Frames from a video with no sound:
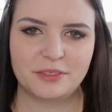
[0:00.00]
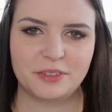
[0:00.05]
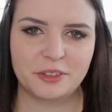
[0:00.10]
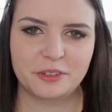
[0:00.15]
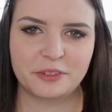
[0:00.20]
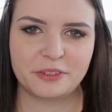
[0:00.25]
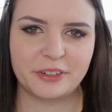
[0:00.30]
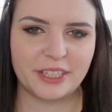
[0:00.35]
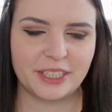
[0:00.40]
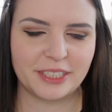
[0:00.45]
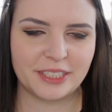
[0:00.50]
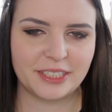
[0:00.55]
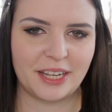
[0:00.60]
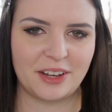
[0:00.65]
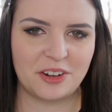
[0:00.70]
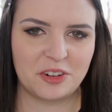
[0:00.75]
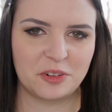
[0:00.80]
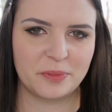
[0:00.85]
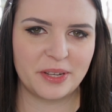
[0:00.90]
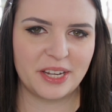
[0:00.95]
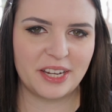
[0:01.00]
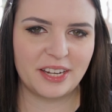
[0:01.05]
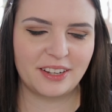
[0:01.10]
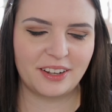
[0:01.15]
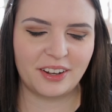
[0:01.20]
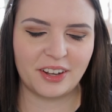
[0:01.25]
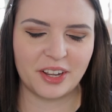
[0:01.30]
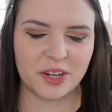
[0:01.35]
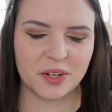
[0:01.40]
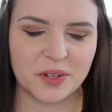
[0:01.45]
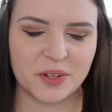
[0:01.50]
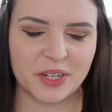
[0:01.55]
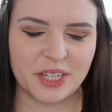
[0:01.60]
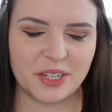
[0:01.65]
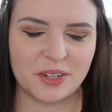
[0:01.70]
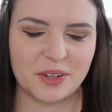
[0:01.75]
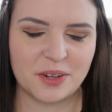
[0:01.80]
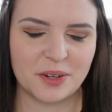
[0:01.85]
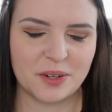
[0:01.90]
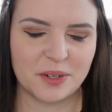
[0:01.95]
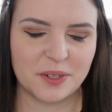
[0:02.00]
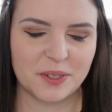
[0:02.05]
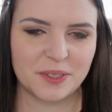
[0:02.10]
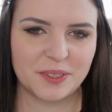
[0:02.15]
Feel free to tell me. I already know.